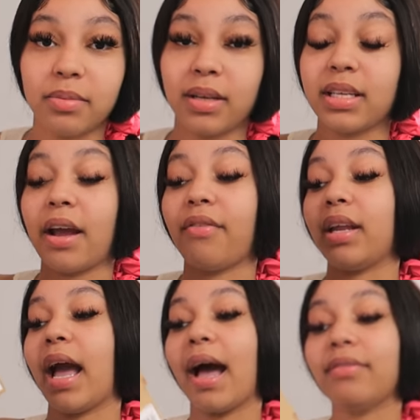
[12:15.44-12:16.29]
because I
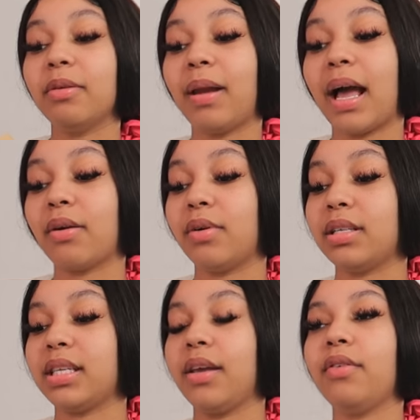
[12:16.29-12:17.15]
already have the black
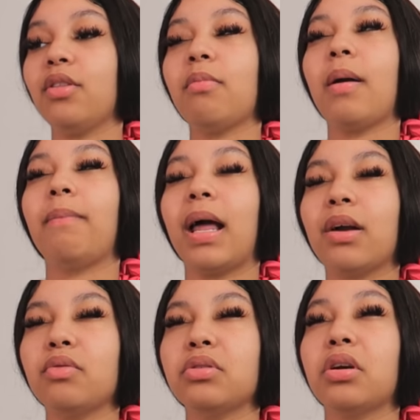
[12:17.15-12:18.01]
ones. Even though my
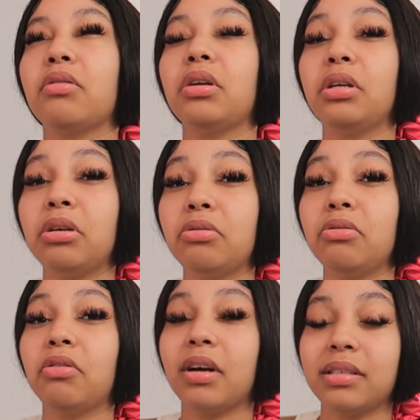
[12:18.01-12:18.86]
black ones are a little
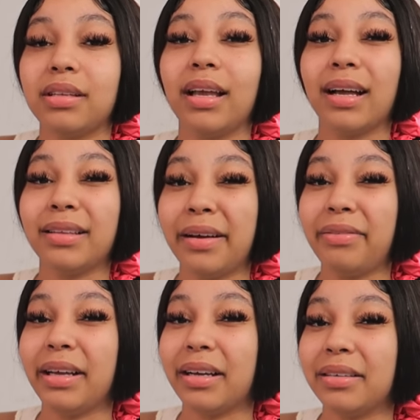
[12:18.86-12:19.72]
crusty. I
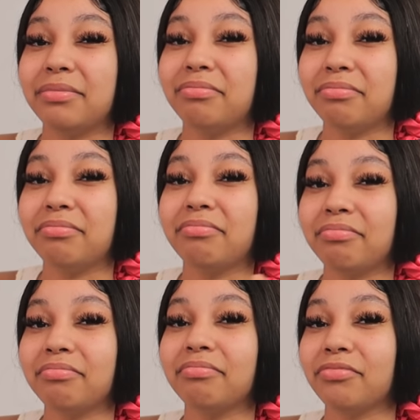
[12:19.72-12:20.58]
definitely could
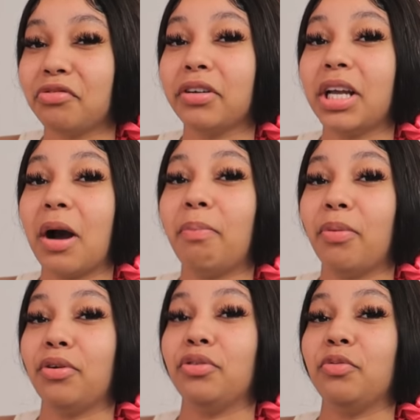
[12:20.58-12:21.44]
re-up
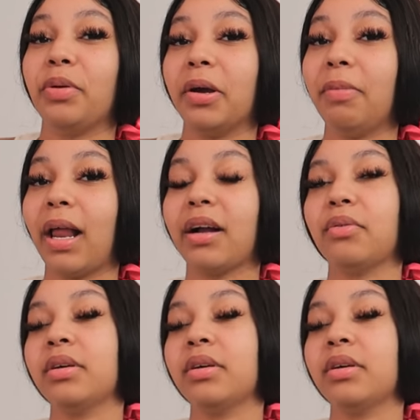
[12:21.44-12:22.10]
on a new pair of black